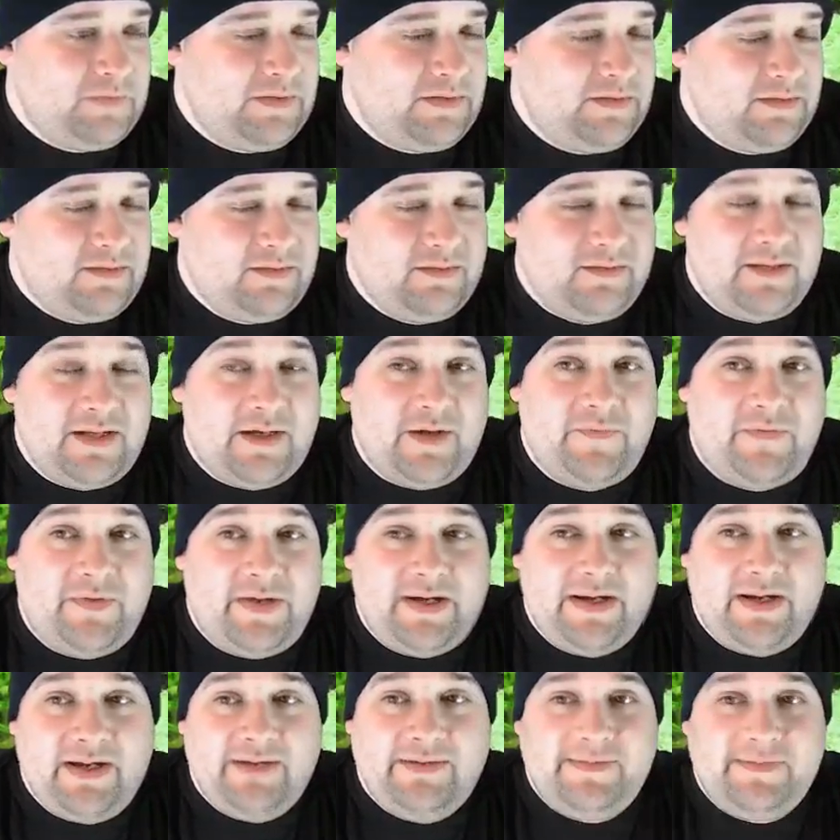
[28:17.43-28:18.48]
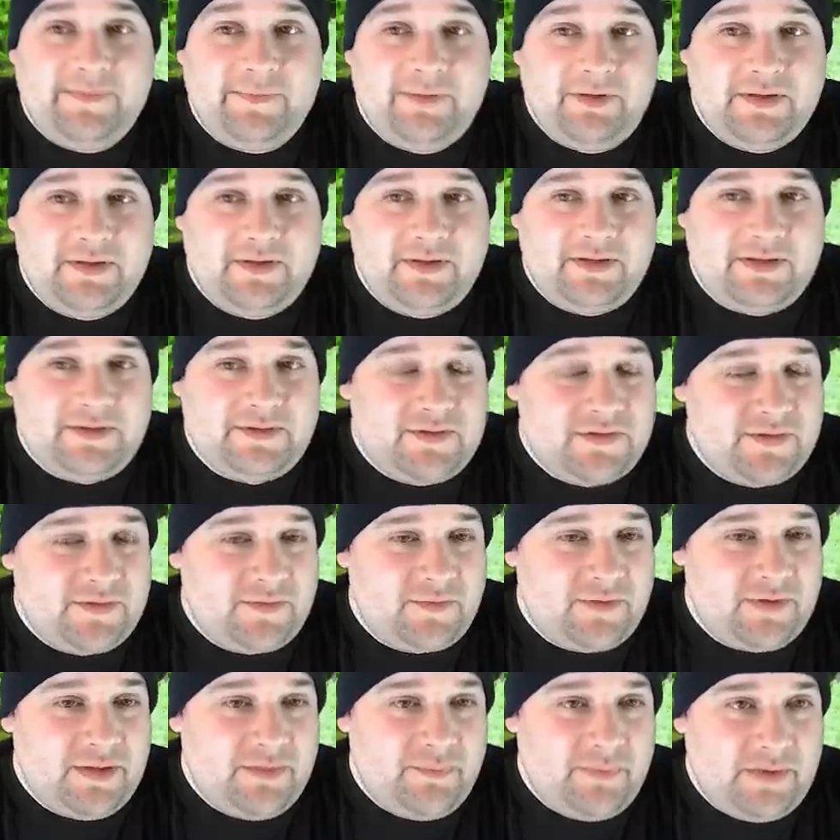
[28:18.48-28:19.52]
Now, if I had some good-looking
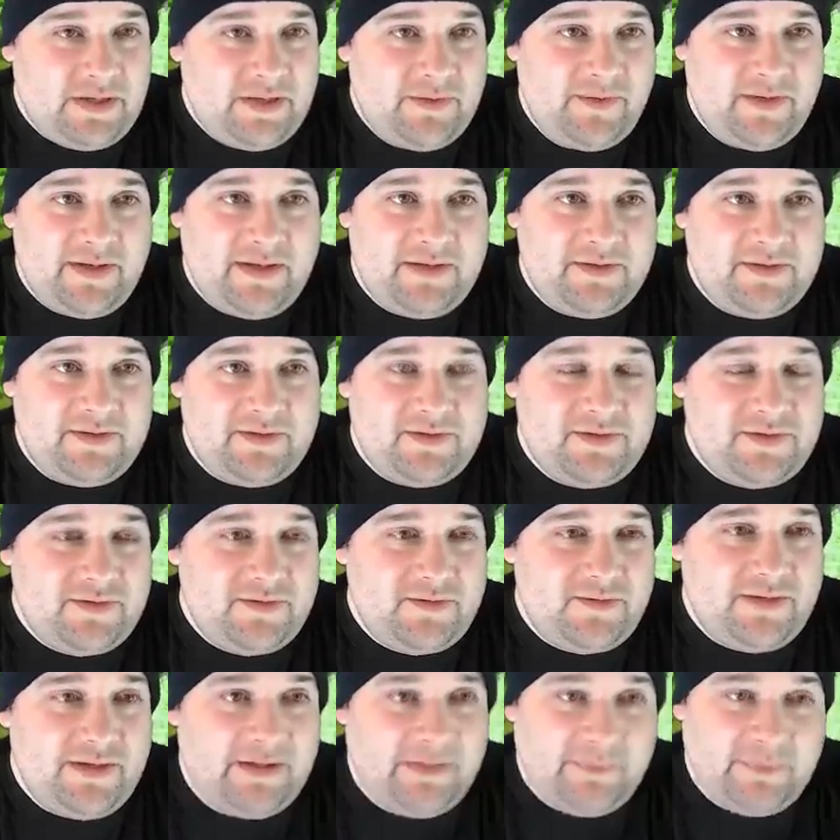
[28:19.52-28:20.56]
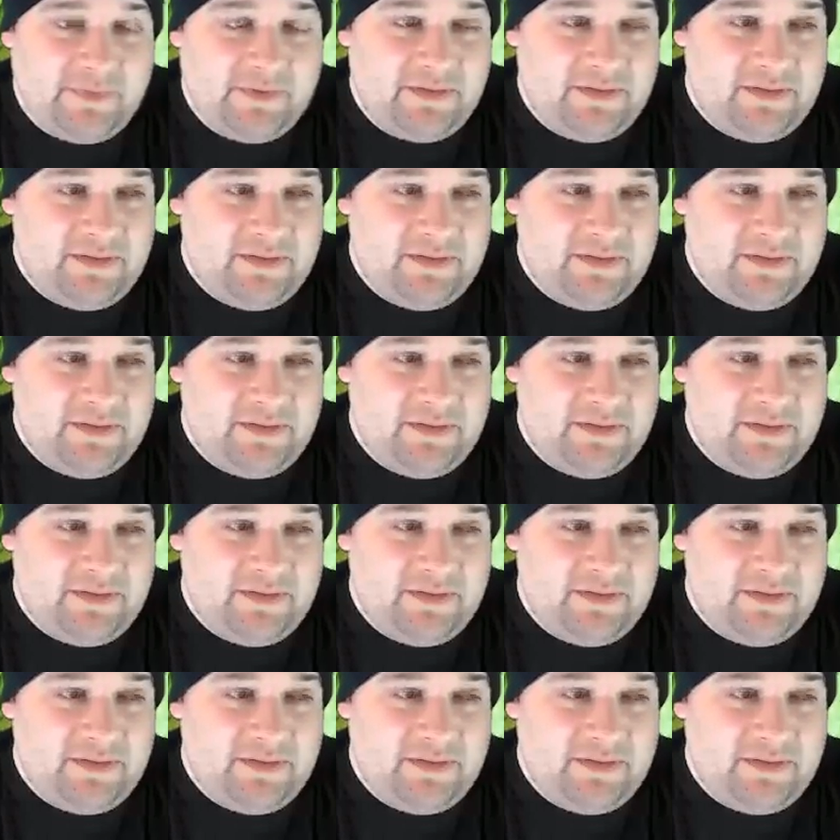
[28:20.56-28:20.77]
shrimp, I would enter shrimp,